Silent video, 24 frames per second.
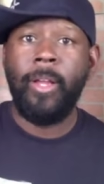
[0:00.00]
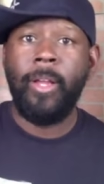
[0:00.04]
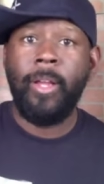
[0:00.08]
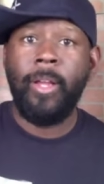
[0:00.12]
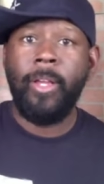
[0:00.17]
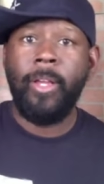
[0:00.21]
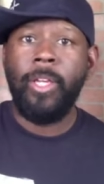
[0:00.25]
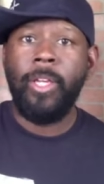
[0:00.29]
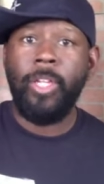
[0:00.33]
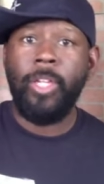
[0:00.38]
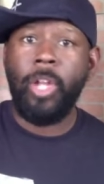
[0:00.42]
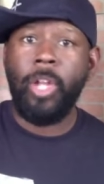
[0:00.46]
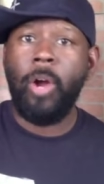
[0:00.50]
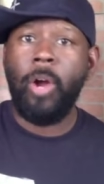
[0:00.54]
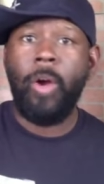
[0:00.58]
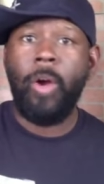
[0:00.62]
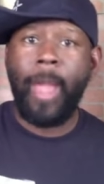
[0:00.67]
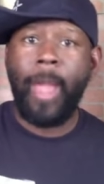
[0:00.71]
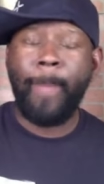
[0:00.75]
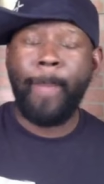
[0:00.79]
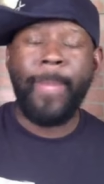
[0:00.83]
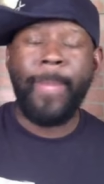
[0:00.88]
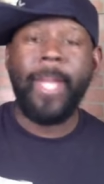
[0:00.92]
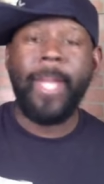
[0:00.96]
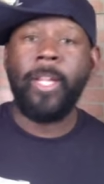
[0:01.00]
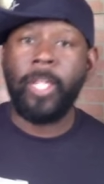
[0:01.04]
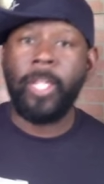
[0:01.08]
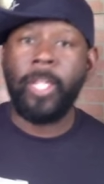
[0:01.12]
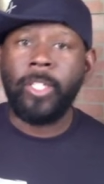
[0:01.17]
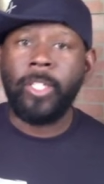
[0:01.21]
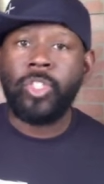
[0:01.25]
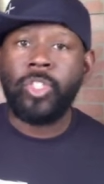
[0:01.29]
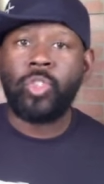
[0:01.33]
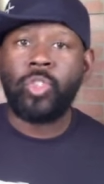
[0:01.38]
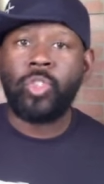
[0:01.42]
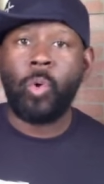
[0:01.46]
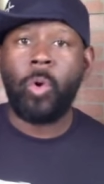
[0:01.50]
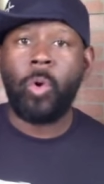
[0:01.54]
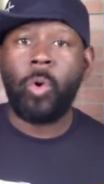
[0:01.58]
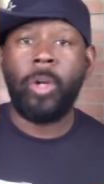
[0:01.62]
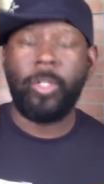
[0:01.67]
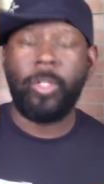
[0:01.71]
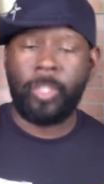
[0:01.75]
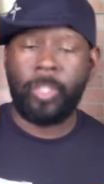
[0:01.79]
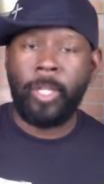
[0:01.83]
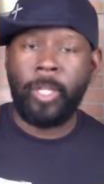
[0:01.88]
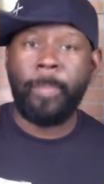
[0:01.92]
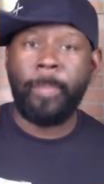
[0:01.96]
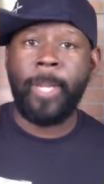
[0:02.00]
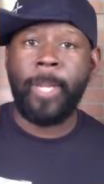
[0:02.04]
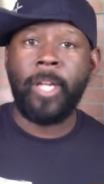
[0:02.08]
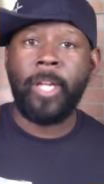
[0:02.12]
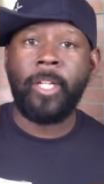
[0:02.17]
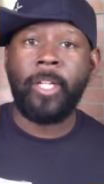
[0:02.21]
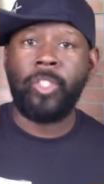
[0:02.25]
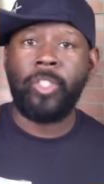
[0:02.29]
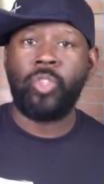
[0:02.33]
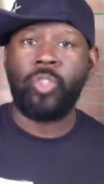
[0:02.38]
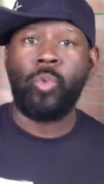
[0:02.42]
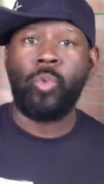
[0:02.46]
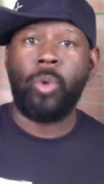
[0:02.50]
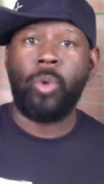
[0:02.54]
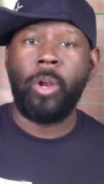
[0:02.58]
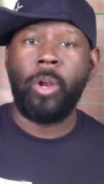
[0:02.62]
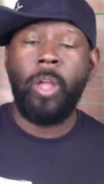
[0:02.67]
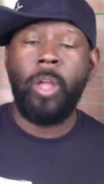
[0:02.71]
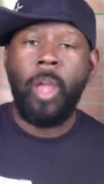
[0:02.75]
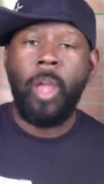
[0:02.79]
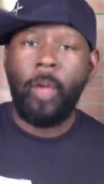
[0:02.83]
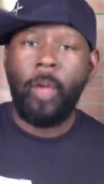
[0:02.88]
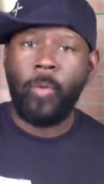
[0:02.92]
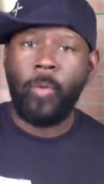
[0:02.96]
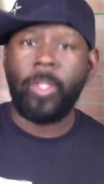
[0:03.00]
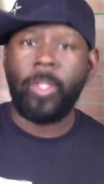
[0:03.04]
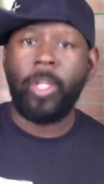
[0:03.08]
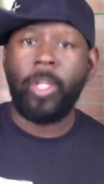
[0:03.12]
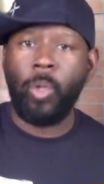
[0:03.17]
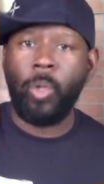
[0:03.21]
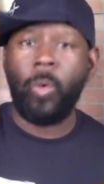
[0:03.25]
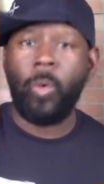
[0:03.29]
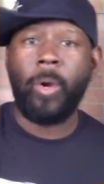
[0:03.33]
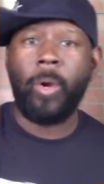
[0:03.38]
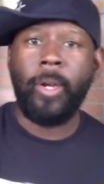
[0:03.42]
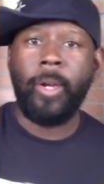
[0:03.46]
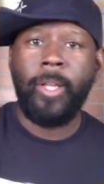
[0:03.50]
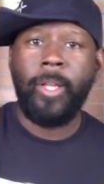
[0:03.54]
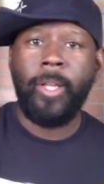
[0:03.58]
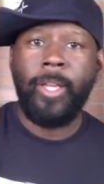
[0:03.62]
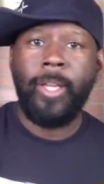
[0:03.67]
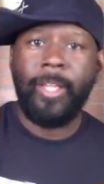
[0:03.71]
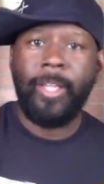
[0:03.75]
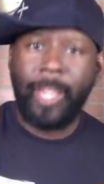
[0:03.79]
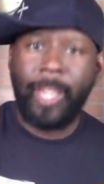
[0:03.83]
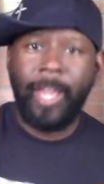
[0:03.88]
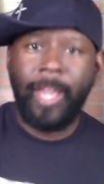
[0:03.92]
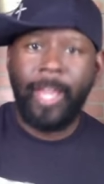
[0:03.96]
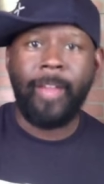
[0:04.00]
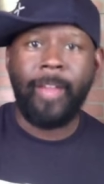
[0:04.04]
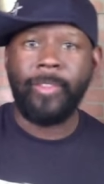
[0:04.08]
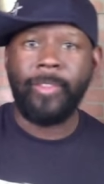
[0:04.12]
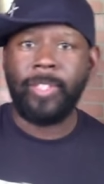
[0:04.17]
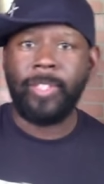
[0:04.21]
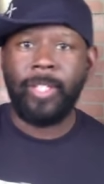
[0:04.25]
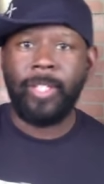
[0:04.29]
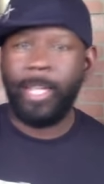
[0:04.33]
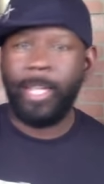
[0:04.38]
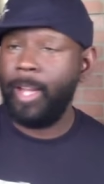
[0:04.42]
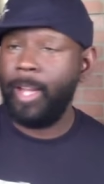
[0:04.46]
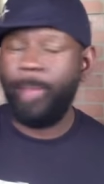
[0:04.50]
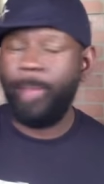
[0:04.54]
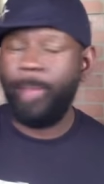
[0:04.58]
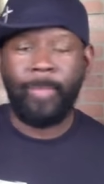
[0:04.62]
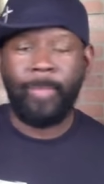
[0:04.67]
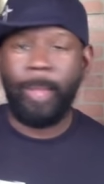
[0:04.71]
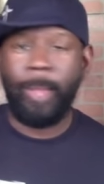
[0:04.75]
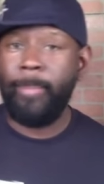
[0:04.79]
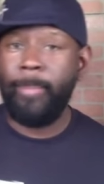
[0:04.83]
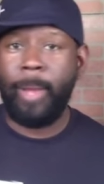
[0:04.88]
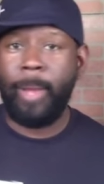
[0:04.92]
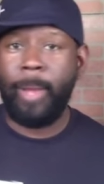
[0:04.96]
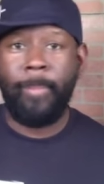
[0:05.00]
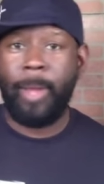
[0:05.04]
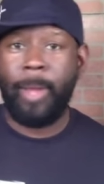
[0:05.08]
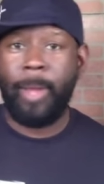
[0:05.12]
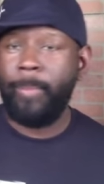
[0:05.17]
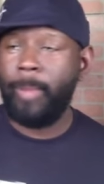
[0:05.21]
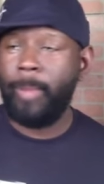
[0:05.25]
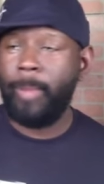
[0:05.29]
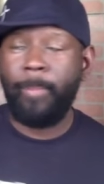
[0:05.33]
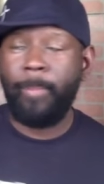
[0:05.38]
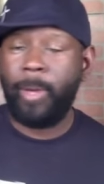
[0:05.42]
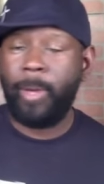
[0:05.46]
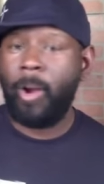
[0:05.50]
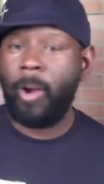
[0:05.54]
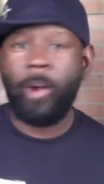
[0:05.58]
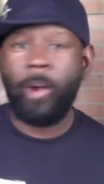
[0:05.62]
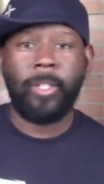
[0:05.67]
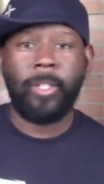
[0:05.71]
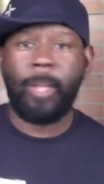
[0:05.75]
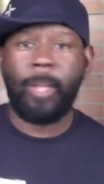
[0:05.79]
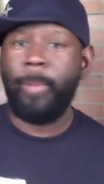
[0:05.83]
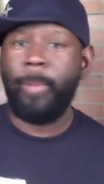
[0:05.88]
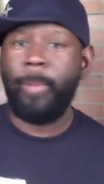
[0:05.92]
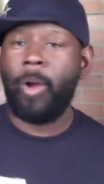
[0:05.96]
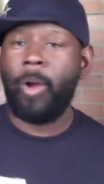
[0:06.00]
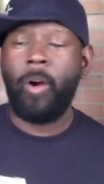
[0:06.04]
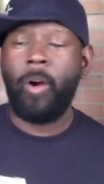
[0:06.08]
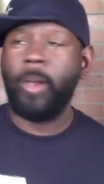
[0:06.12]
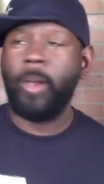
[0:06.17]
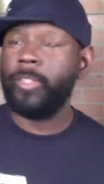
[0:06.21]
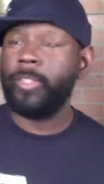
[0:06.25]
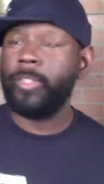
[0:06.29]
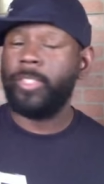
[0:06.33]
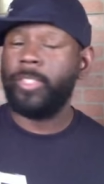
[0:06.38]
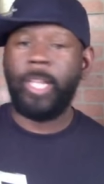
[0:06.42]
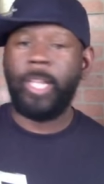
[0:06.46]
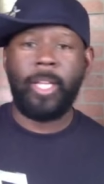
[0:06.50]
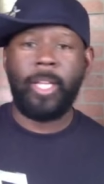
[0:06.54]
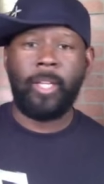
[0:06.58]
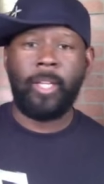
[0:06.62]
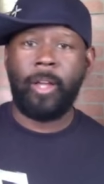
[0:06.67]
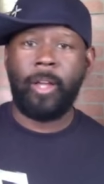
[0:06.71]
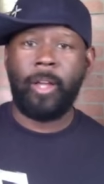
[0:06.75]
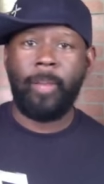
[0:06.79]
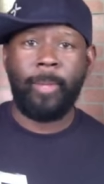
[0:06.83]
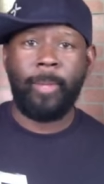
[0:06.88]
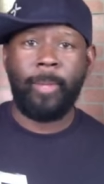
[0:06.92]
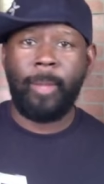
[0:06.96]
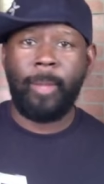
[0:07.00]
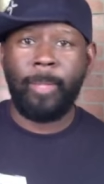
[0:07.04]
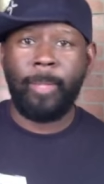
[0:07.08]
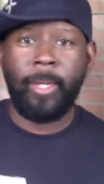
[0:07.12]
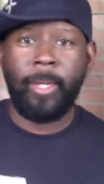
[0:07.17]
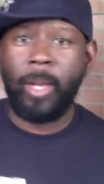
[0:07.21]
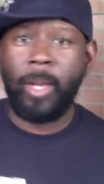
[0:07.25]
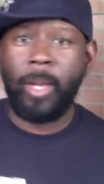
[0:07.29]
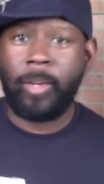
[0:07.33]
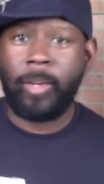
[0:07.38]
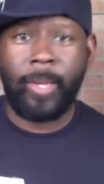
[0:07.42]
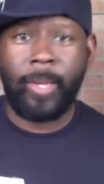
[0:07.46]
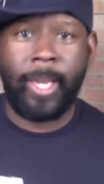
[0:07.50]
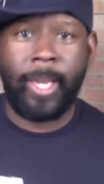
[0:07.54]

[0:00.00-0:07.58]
You know, at being good yeah. steward, being a good steward of what the Lord gives. And I'm, I'm, I'm, I'm a hard I'm a hard study, y'all. I'm a, I'm a knucklehead.